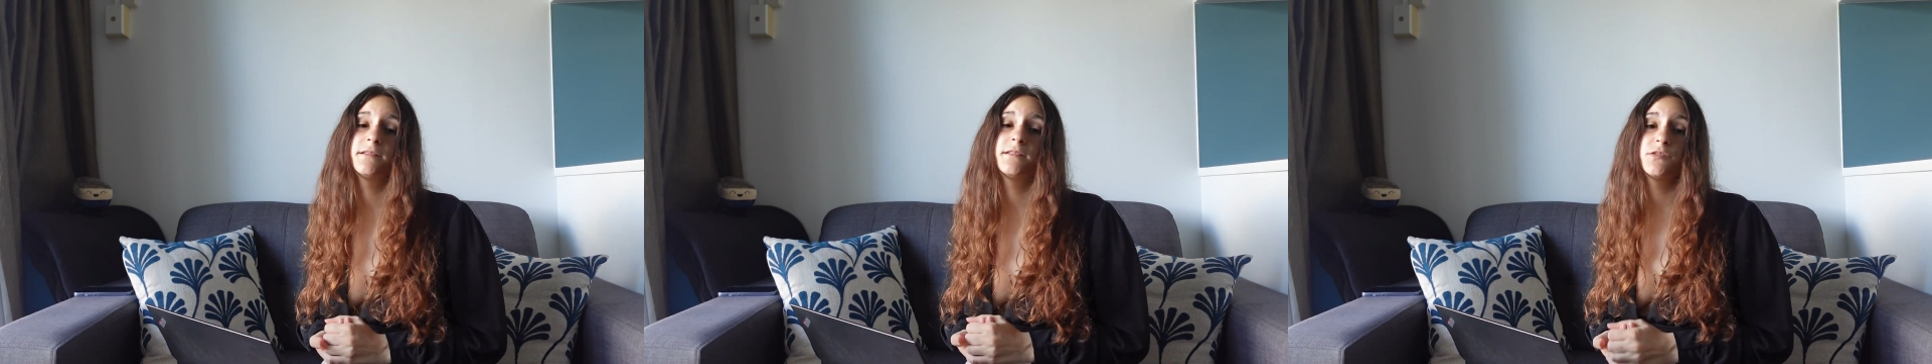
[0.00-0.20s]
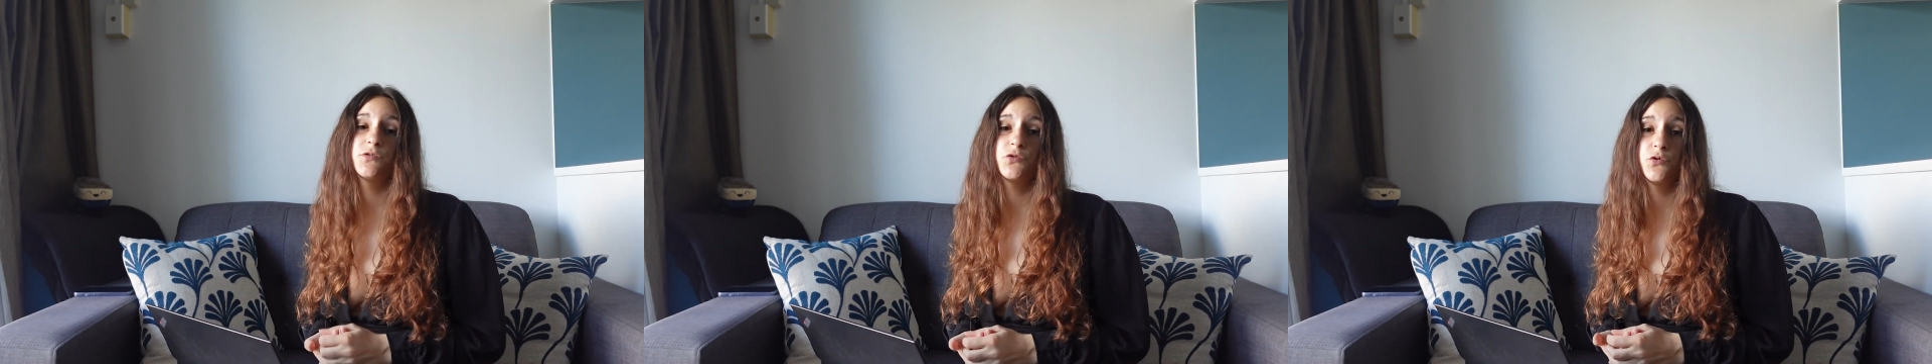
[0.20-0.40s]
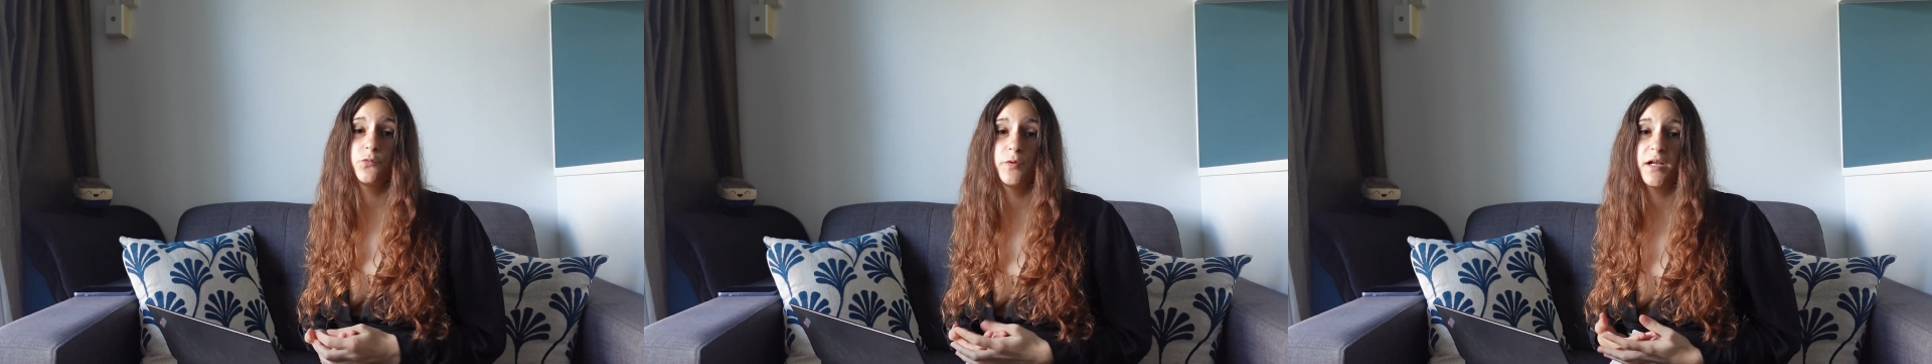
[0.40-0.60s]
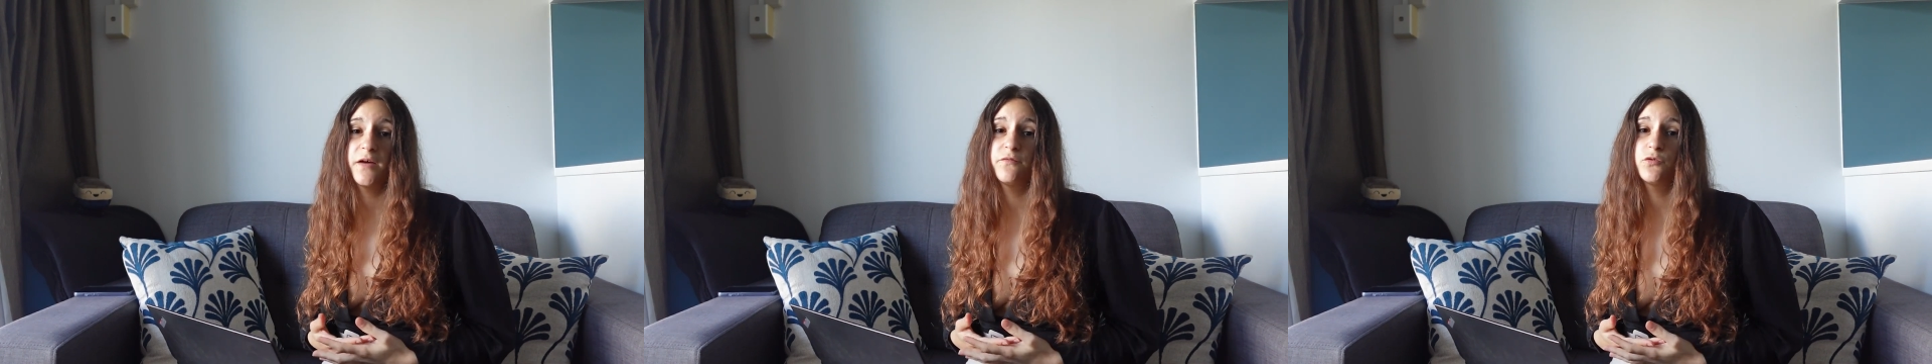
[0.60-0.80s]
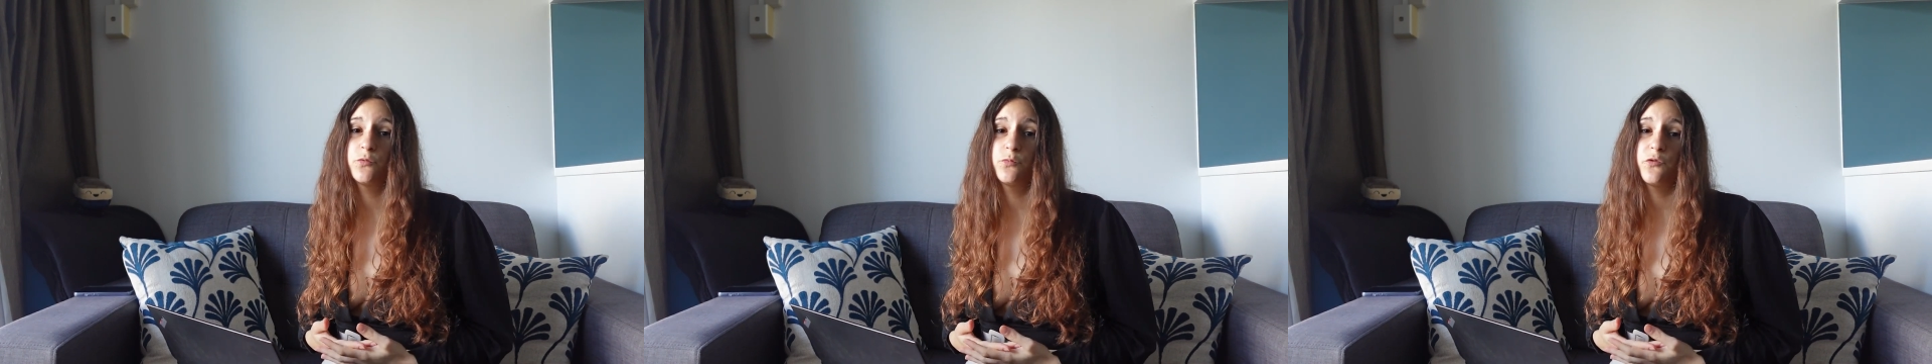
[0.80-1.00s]
so you will
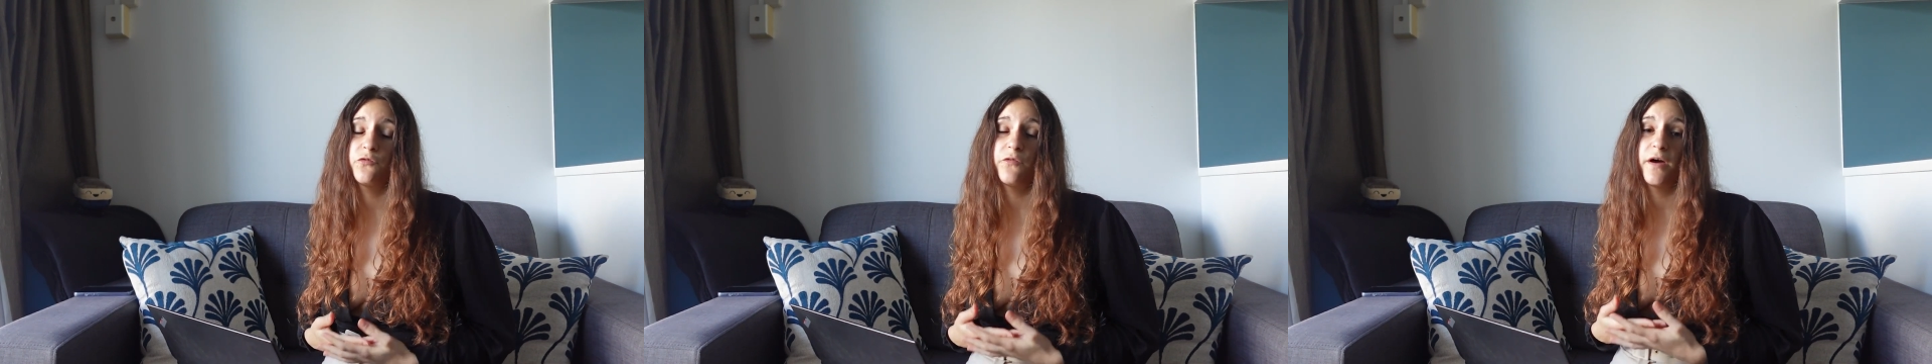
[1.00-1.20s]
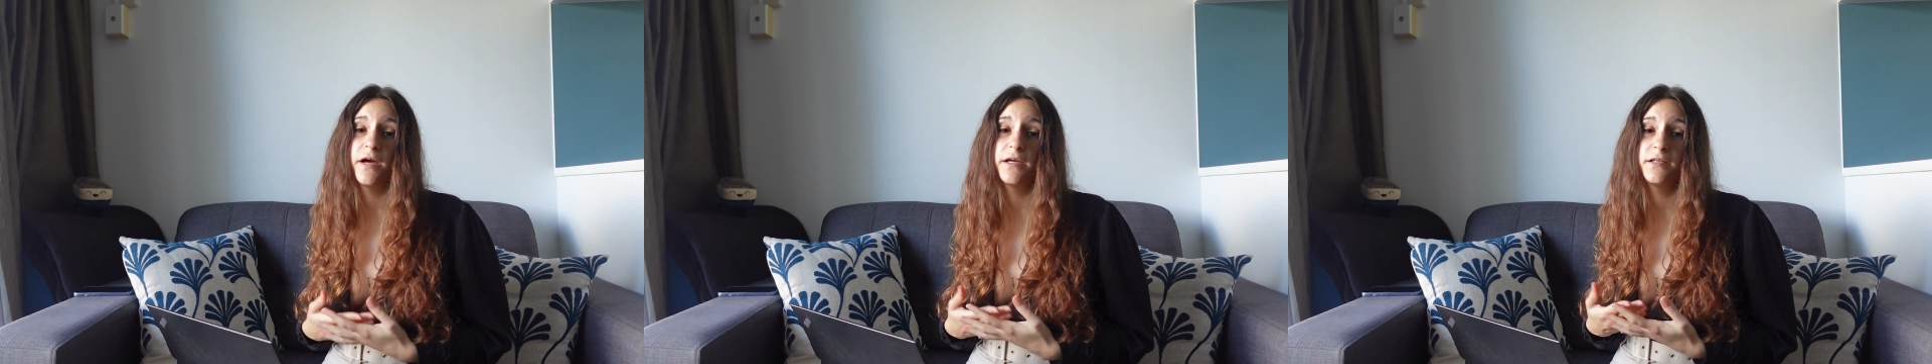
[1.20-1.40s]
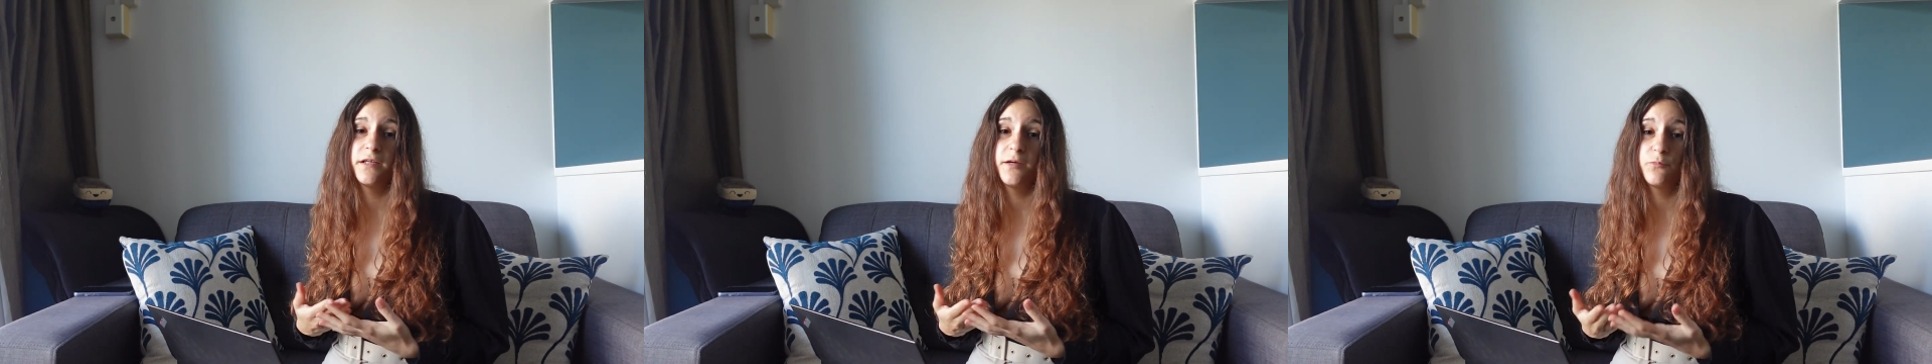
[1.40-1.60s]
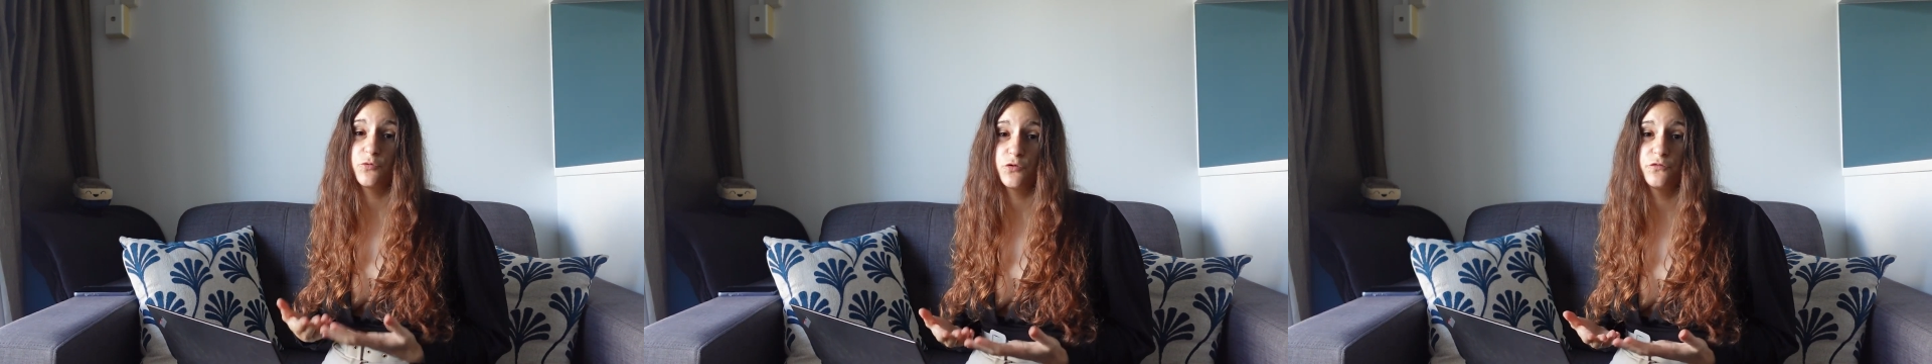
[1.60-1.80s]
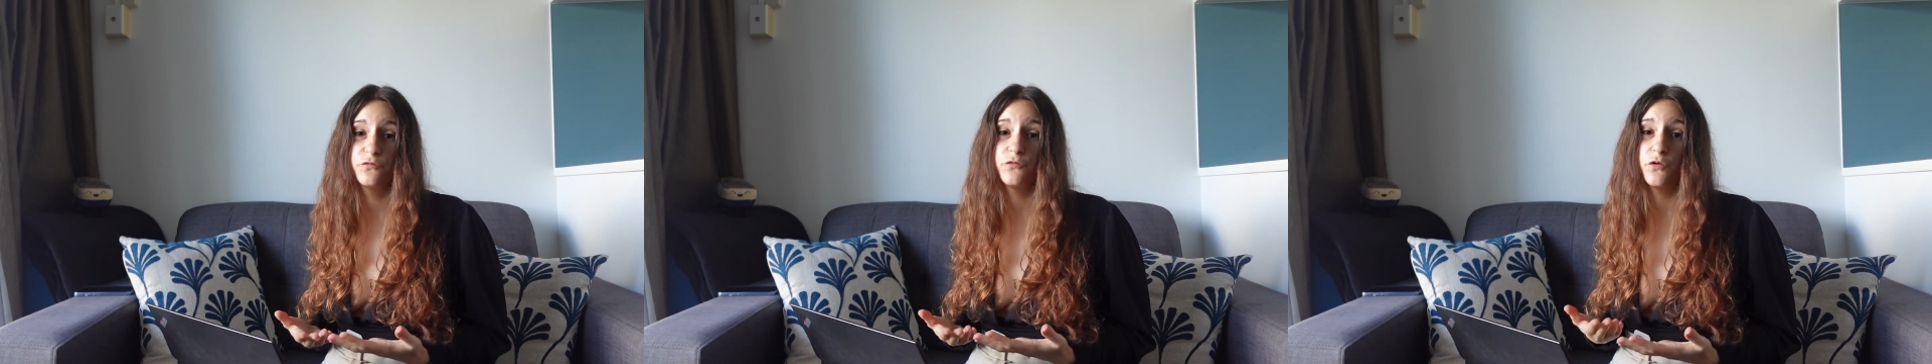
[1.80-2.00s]
have to provide
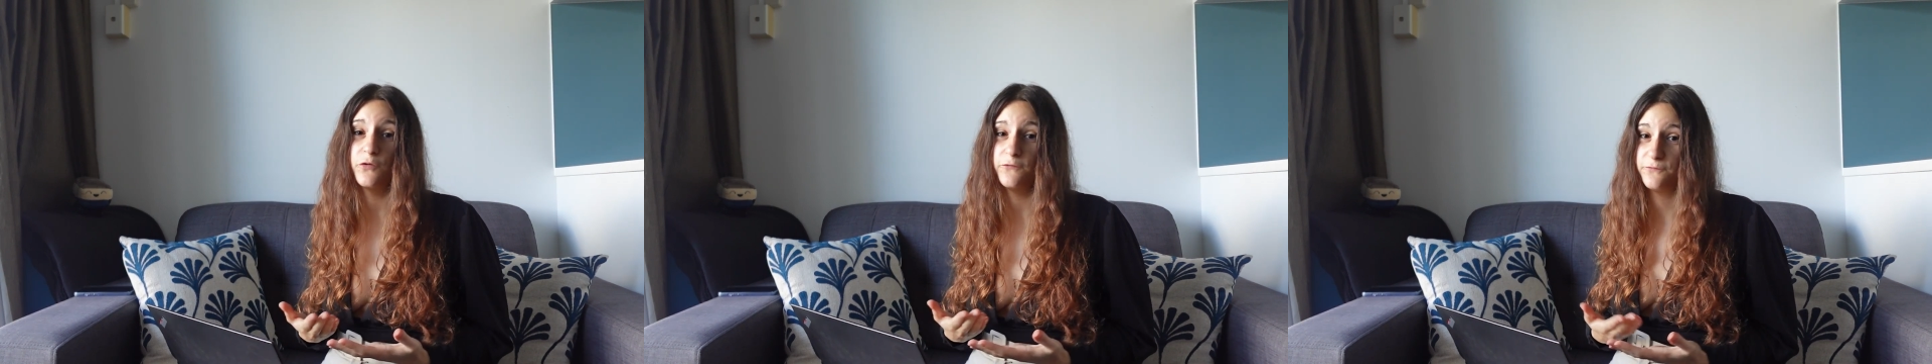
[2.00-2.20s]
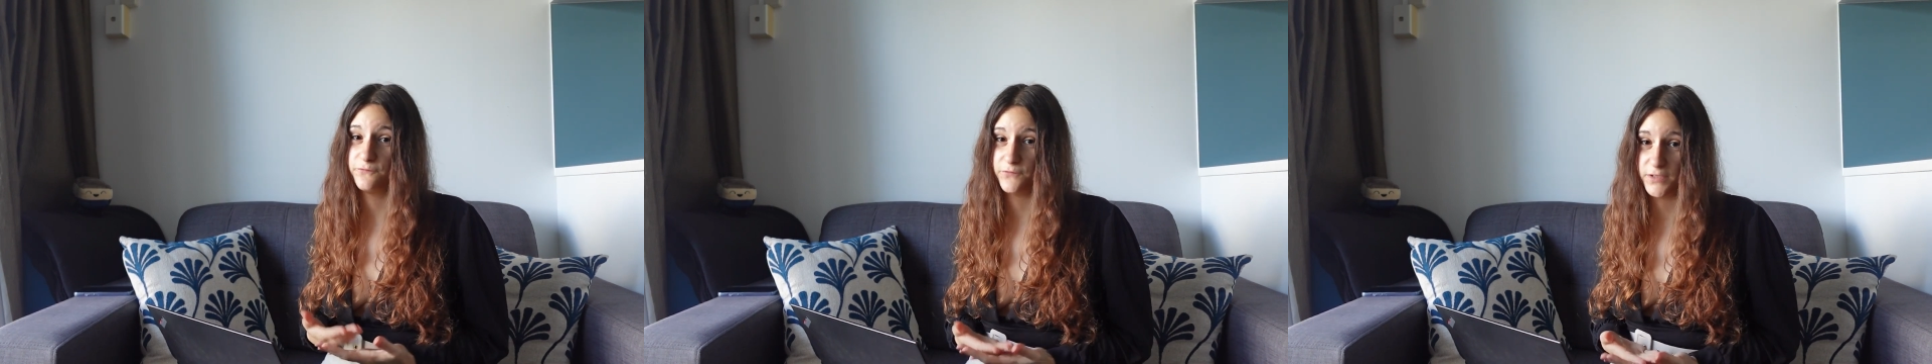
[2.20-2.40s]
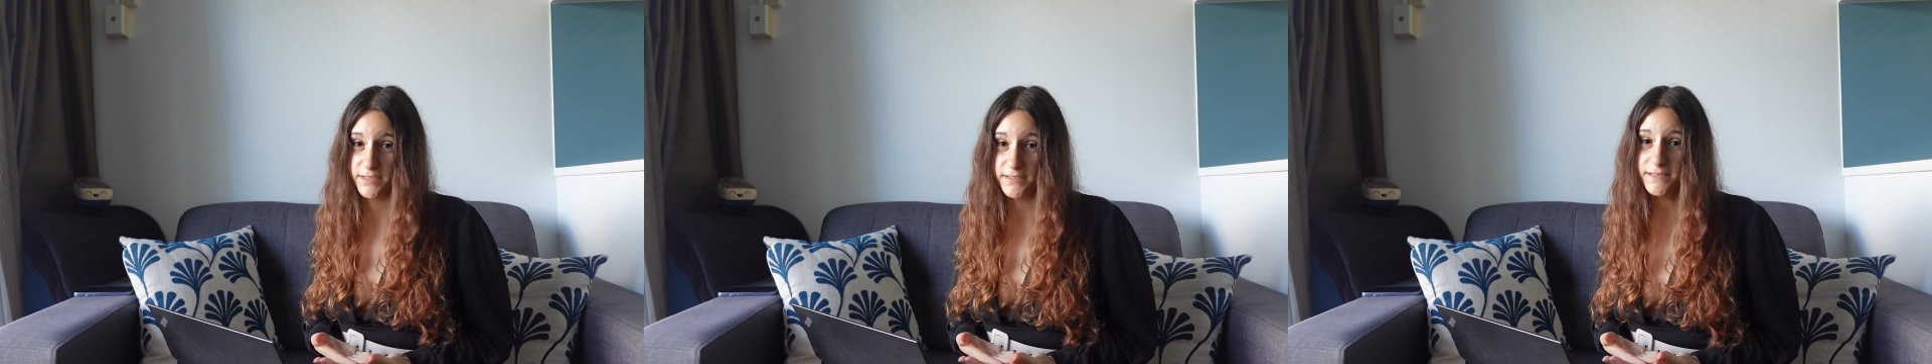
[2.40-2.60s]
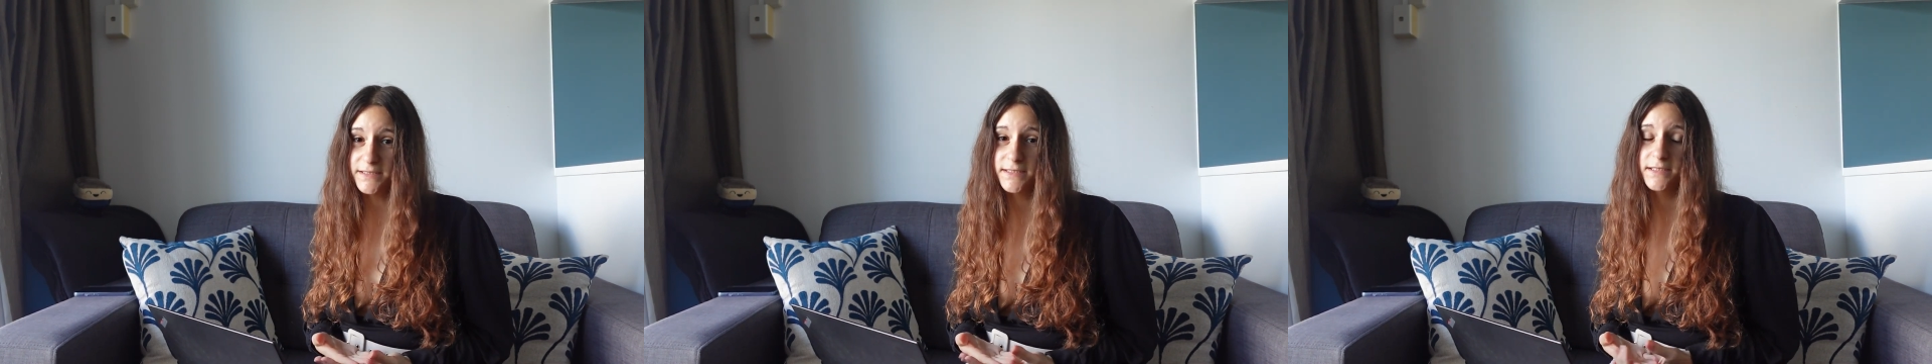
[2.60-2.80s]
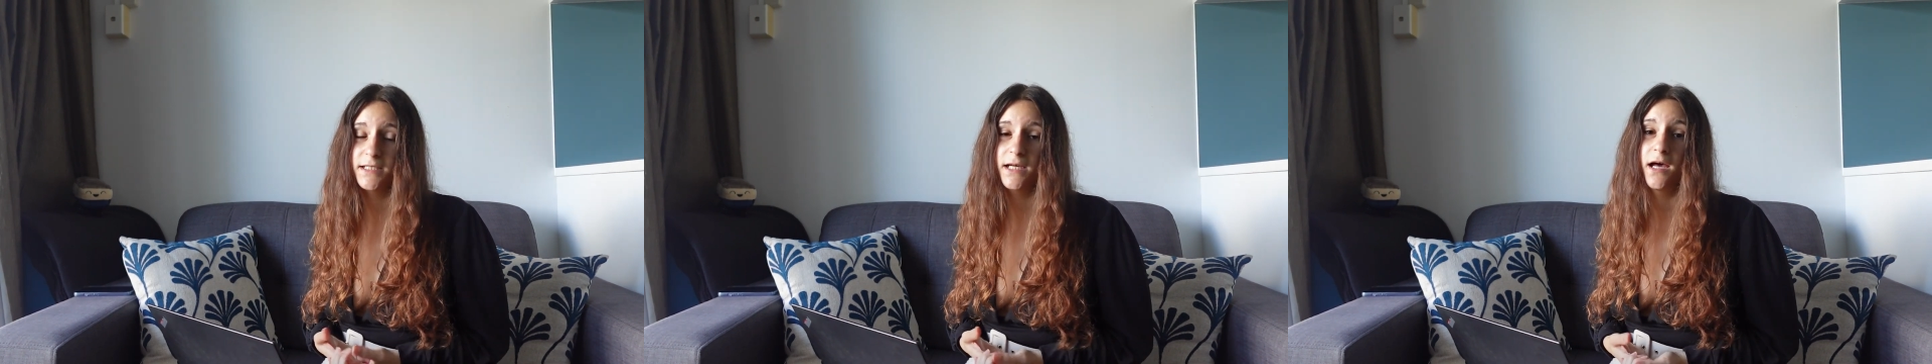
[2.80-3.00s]
proof of funds.